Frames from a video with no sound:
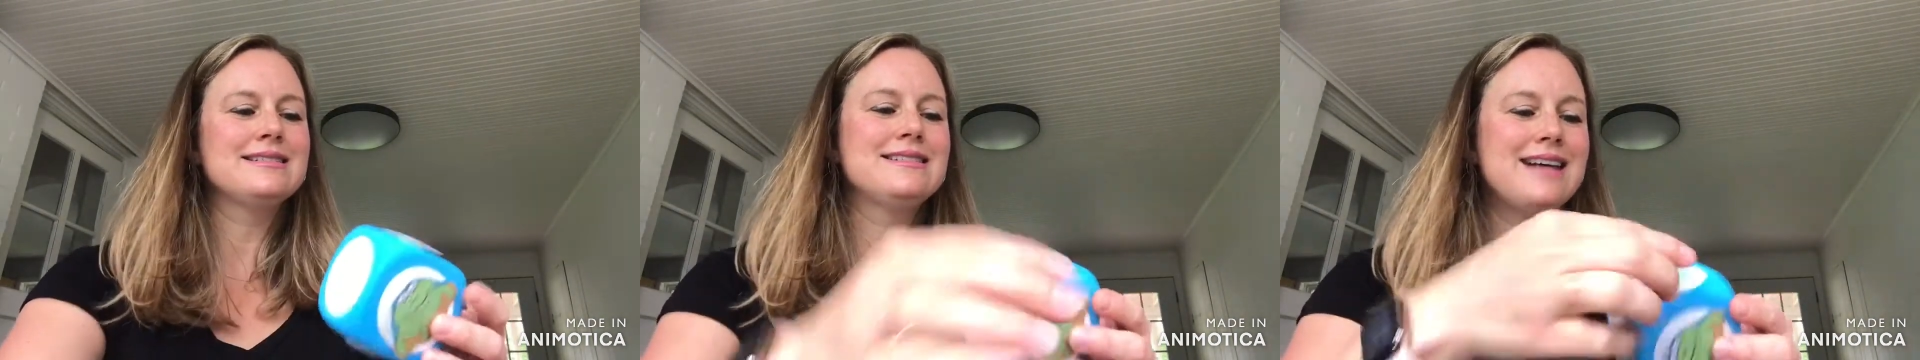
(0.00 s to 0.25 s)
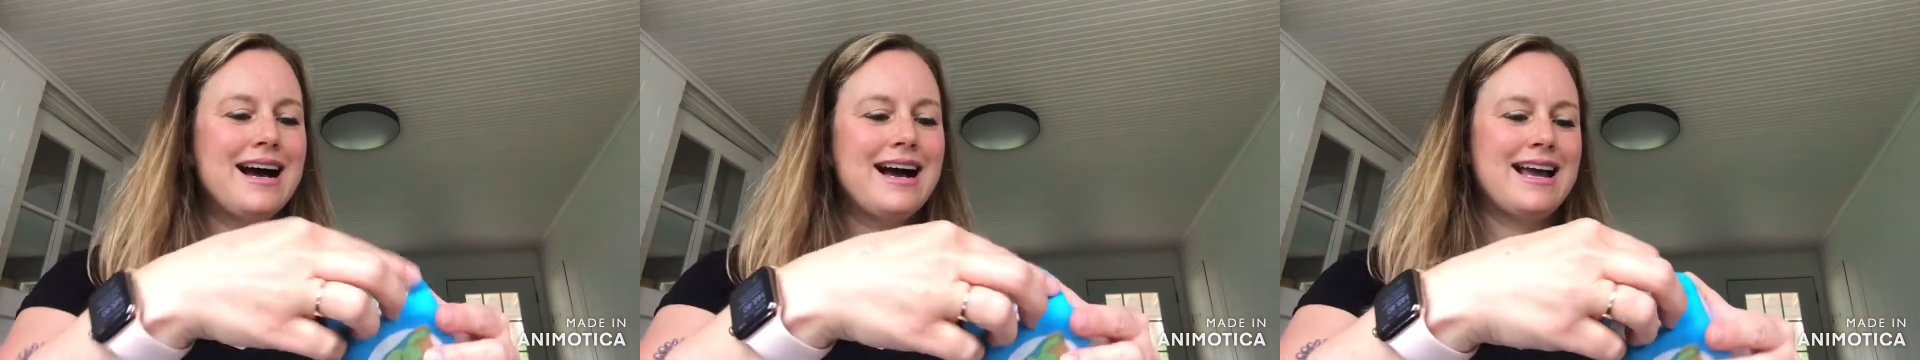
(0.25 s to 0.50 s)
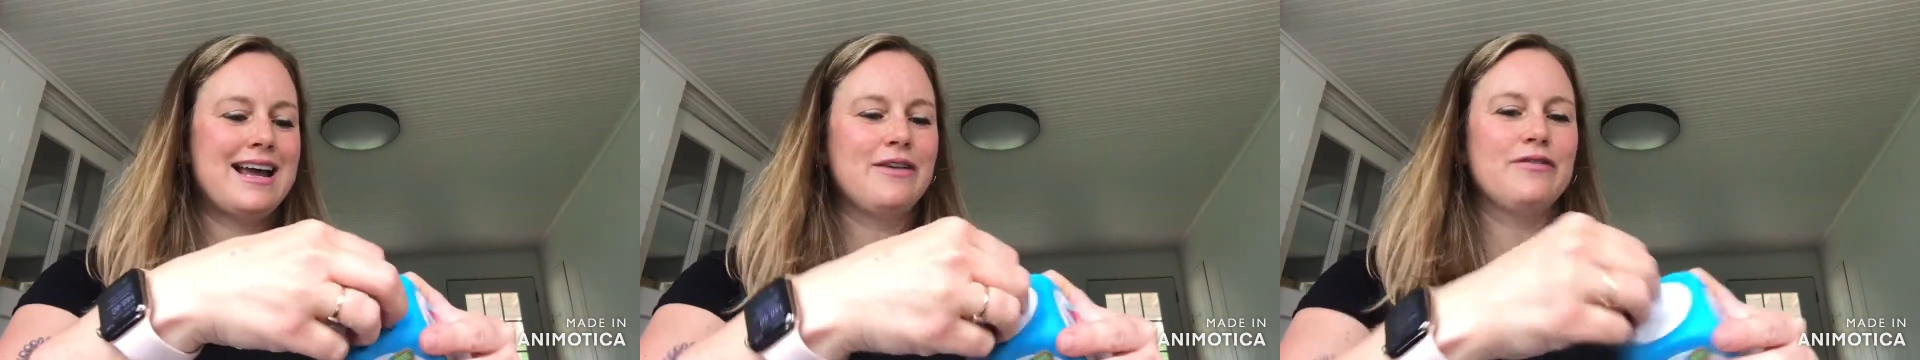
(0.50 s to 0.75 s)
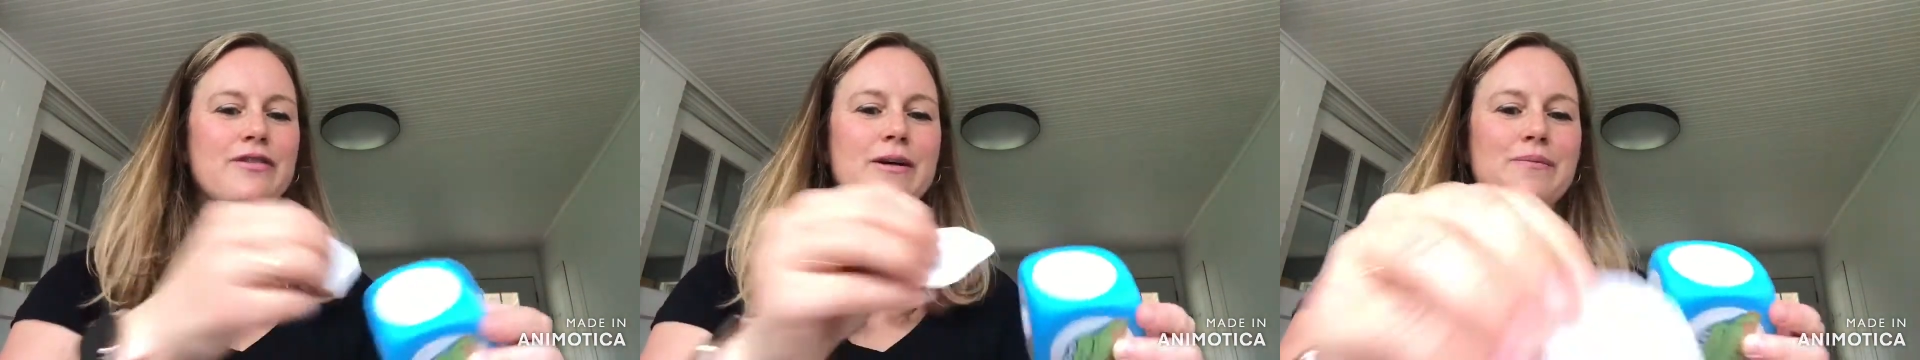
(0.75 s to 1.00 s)
die
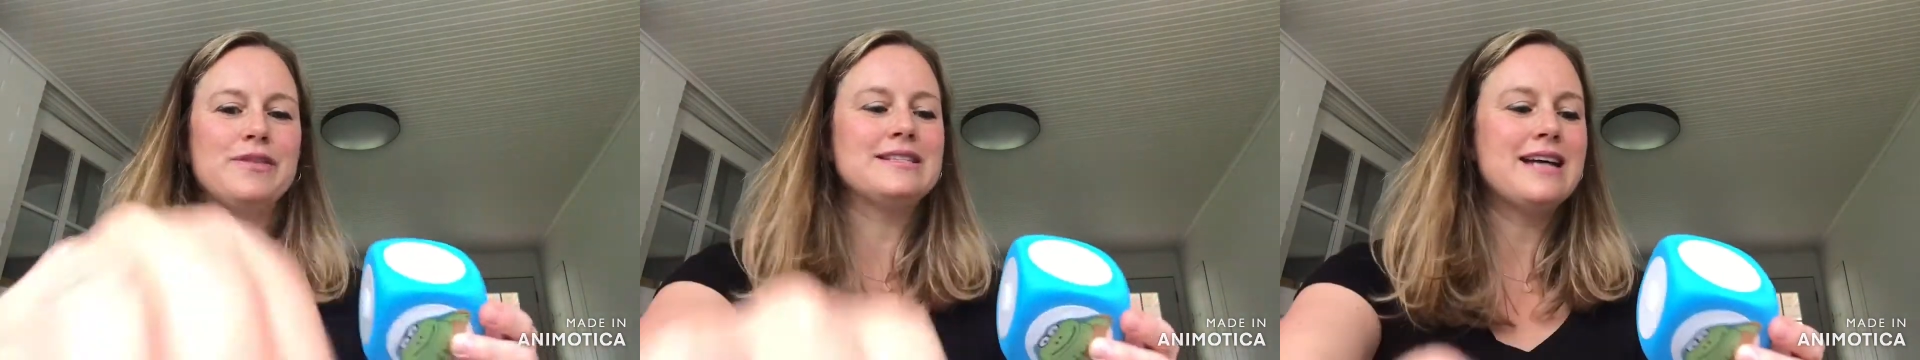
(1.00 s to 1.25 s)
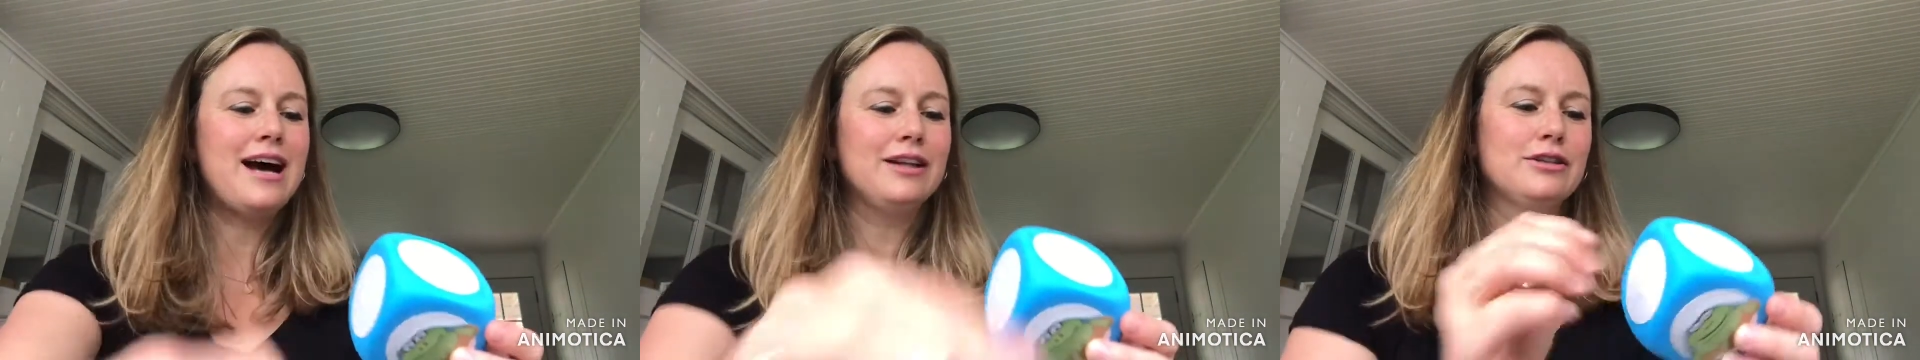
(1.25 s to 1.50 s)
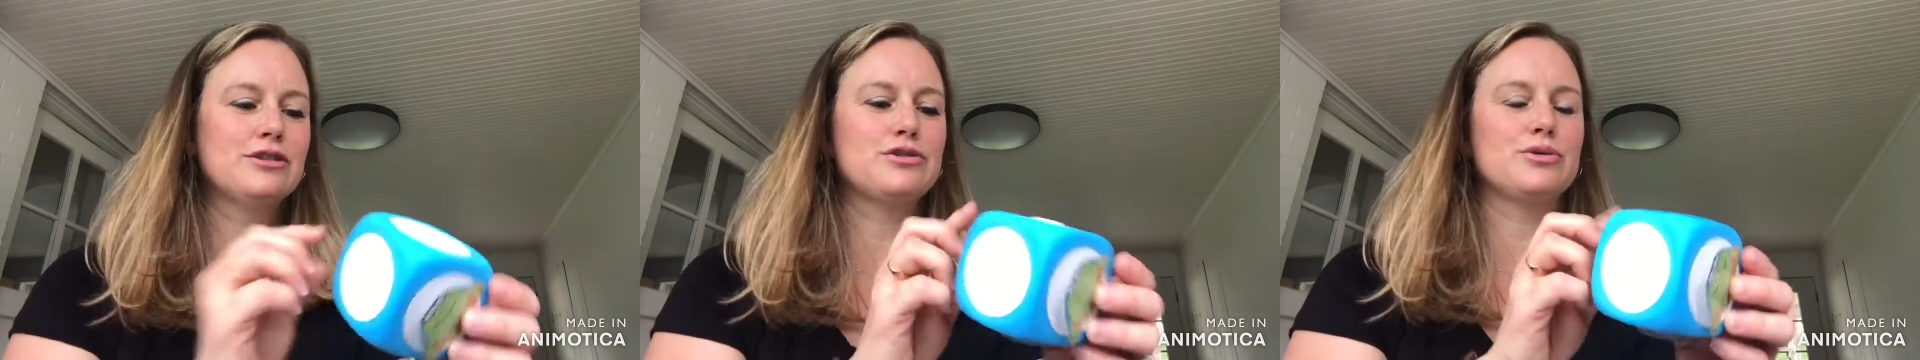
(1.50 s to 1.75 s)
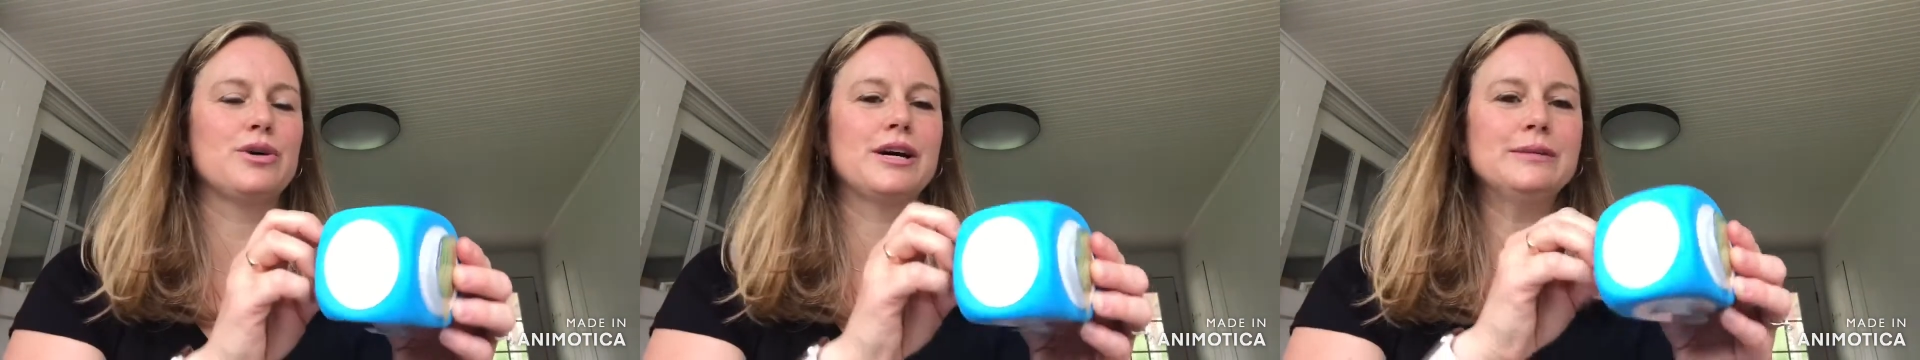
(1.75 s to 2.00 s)
from the dollar
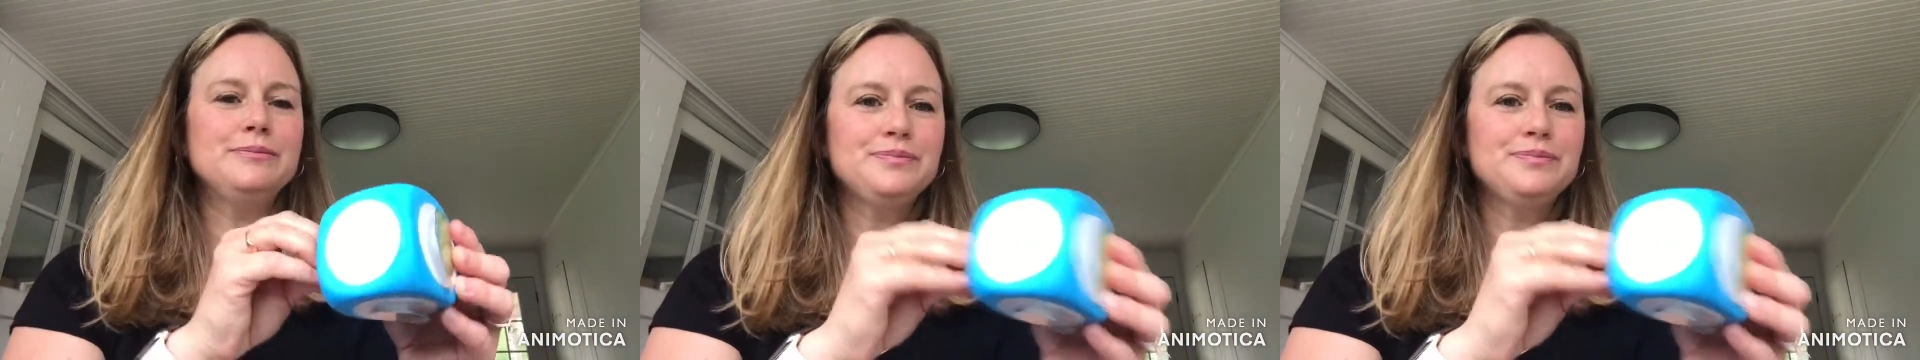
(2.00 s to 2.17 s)
store,